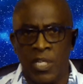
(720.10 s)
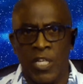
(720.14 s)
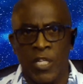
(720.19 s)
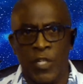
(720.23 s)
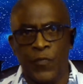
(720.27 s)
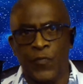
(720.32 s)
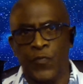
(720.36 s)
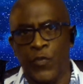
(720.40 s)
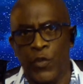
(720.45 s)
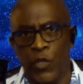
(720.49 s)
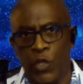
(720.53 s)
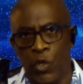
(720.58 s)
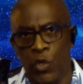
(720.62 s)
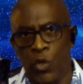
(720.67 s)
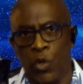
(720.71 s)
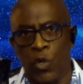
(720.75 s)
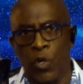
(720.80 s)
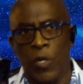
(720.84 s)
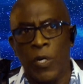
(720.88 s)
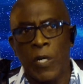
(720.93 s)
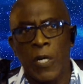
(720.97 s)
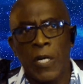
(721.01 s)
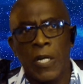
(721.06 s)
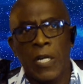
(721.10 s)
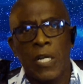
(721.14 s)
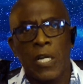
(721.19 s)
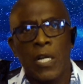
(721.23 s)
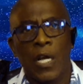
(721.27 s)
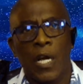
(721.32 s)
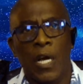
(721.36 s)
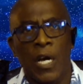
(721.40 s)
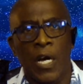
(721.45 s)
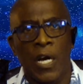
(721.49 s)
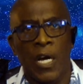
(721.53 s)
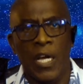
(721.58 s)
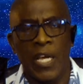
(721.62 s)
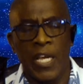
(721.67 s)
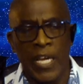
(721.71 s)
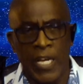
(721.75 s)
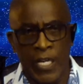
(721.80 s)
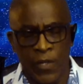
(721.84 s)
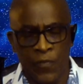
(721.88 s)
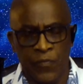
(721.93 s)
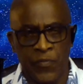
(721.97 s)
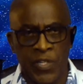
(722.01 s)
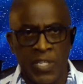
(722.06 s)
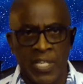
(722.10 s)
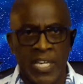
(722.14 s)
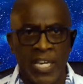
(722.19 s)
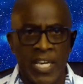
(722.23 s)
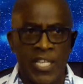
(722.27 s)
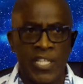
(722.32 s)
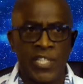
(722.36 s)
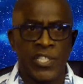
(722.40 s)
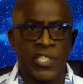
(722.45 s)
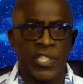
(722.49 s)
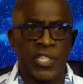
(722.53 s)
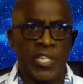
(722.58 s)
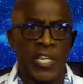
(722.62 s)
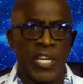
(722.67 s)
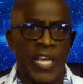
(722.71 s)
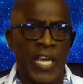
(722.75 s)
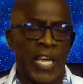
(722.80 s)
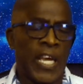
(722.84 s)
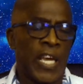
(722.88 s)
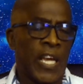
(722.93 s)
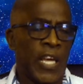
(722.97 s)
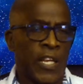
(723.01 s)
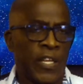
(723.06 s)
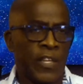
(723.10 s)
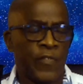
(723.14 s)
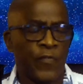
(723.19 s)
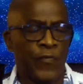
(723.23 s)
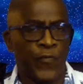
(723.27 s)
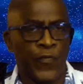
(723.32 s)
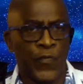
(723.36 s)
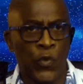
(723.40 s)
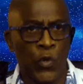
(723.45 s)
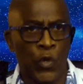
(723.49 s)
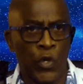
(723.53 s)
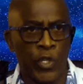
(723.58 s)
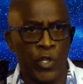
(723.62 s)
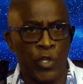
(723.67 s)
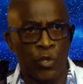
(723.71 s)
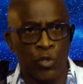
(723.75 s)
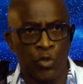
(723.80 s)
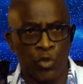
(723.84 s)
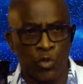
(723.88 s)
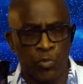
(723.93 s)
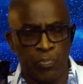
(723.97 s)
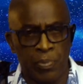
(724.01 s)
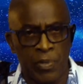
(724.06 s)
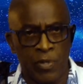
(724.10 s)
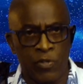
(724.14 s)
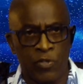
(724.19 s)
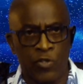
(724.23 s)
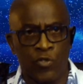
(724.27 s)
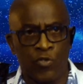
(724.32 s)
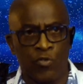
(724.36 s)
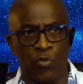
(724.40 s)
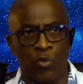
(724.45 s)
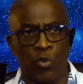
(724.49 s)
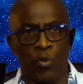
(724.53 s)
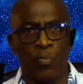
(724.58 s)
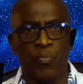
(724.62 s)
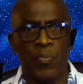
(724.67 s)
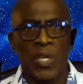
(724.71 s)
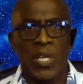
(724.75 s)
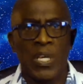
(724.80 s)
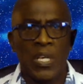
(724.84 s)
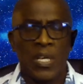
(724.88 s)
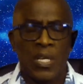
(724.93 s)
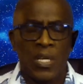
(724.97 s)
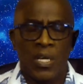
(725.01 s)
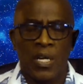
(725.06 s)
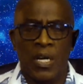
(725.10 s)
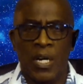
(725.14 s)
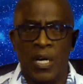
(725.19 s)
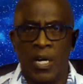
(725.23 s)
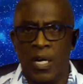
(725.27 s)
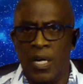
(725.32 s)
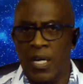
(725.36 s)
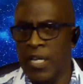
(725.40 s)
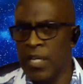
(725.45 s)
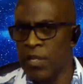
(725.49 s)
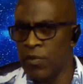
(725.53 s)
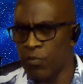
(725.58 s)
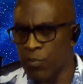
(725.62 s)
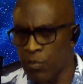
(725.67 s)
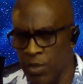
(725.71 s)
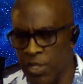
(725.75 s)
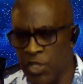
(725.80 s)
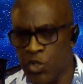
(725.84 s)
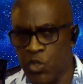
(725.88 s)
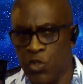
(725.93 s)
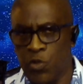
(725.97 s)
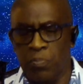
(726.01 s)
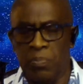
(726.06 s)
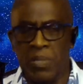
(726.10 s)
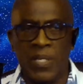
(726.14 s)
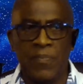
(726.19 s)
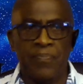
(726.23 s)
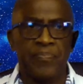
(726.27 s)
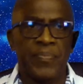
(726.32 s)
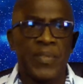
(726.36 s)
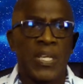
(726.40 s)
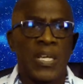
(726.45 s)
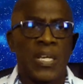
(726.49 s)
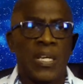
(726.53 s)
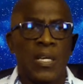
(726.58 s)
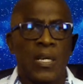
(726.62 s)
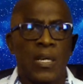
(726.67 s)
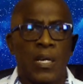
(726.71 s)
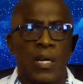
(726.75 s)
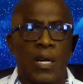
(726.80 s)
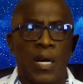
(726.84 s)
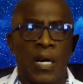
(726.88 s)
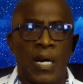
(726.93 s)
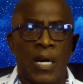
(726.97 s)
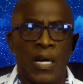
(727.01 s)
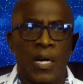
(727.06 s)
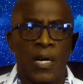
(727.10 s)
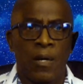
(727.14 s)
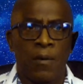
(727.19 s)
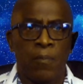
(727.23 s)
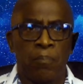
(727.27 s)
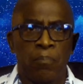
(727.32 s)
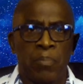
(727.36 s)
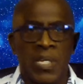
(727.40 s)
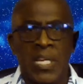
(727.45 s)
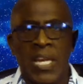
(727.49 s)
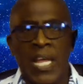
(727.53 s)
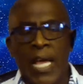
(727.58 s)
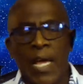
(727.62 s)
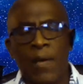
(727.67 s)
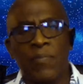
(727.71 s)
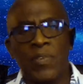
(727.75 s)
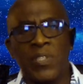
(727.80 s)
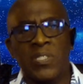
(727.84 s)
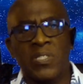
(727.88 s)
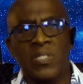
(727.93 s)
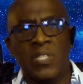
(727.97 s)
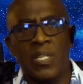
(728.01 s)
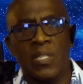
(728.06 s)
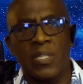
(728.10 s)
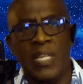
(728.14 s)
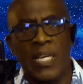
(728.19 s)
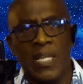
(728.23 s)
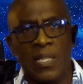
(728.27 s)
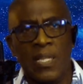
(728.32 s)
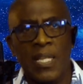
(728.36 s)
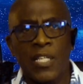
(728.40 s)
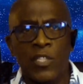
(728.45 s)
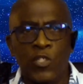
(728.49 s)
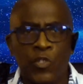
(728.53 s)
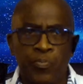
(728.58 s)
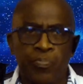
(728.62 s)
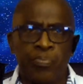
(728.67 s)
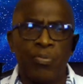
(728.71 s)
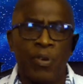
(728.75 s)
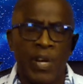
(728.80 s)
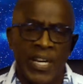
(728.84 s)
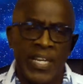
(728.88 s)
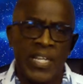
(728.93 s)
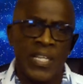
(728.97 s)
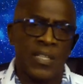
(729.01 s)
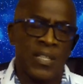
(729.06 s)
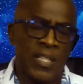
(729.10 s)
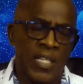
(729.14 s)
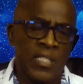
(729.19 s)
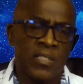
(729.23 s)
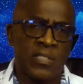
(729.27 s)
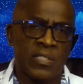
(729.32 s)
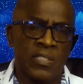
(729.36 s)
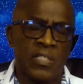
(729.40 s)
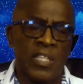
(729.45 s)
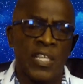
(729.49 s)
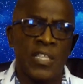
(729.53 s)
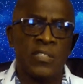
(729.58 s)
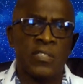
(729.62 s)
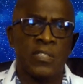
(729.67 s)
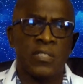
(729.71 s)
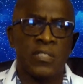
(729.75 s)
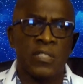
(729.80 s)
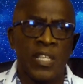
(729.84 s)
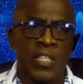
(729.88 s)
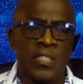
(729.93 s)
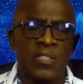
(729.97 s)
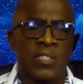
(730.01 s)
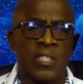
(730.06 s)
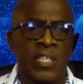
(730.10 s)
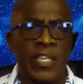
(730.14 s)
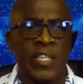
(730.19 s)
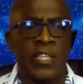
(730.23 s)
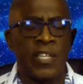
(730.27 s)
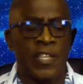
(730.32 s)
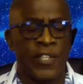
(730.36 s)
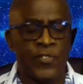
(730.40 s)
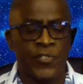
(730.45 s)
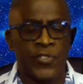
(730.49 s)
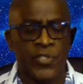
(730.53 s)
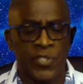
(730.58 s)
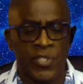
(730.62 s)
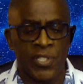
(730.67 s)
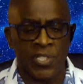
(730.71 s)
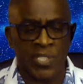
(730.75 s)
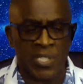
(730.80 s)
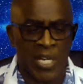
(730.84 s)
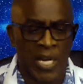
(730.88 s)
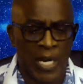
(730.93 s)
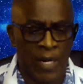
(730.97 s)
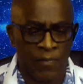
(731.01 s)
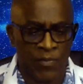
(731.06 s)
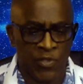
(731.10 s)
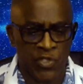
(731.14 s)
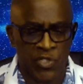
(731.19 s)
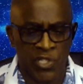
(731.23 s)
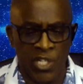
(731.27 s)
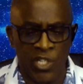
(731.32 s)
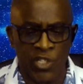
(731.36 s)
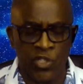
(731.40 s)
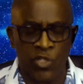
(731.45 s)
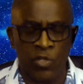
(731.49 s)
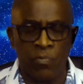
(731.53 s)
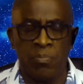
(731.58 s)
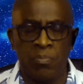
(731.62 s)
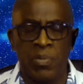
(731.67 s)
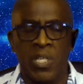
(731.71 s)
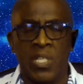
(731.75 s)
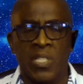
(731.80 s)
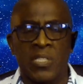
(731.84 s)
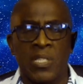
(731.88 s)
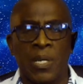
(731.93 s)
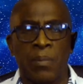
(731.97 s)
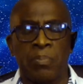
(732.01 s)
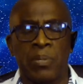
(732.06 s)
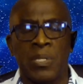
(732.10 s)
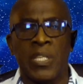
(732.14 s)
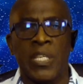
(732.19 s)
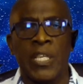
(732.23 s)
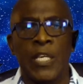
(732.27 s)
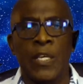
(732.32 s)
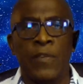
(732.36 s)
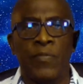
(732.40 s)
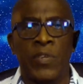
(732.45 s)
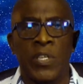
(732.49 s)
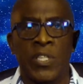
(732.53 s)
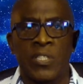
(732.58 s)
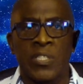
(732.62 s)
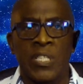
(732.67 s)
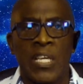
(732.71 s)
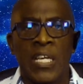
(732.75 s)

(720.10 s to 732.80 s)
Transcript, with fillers: done for your edification and for your spiritual enrichment. But having said that, let's pray and let's get into this conversation, because I believe